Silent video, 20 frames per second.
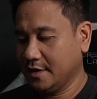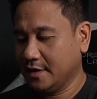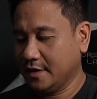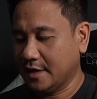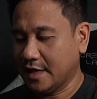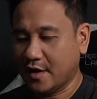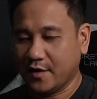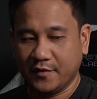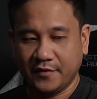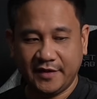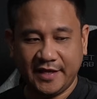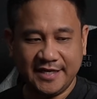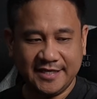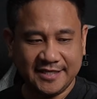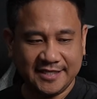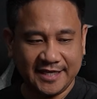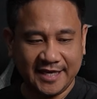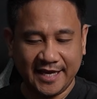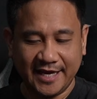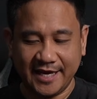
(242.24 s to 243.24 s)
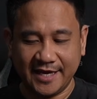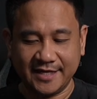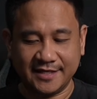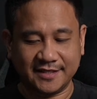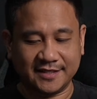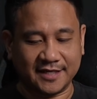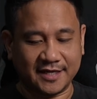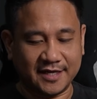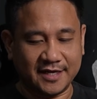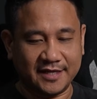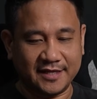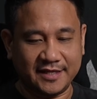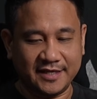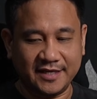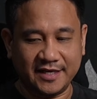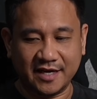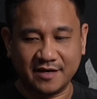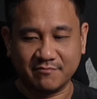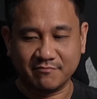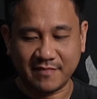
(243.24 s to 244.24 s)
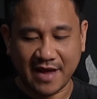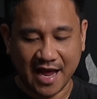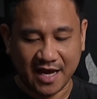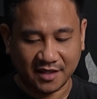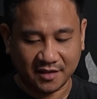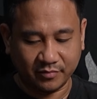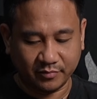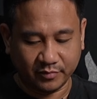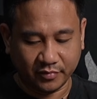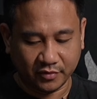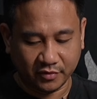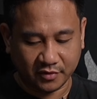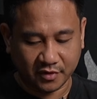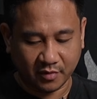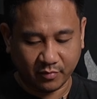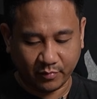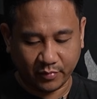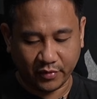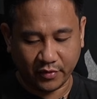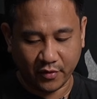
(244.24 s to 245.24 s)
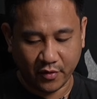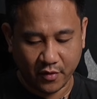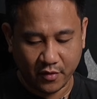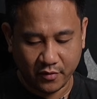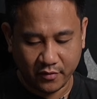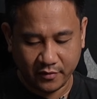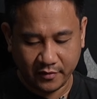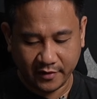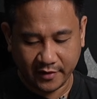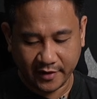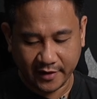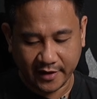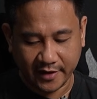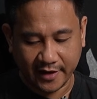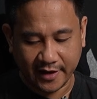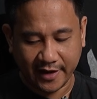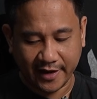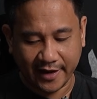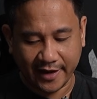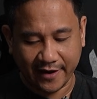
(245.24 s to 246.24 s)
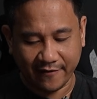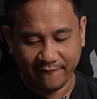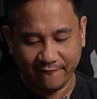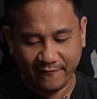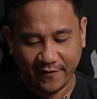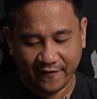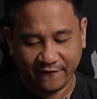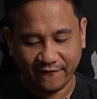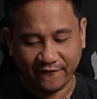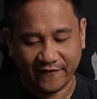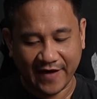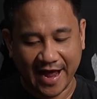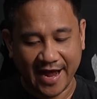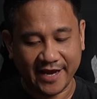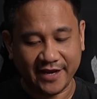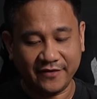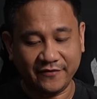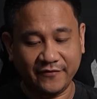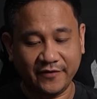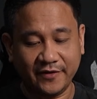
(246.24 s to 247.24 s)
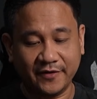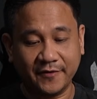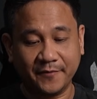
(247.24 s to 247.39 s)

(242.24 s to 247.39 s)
Now, this is the MacBook Pro M5.